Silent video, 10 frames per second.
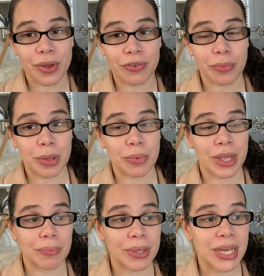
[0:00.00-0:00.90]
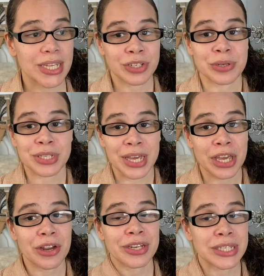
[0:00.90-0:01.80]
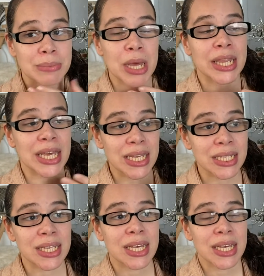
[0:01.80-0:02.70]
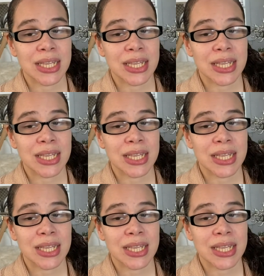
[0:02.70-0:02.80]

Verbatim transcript: away from my brain because she was like, here, smell this.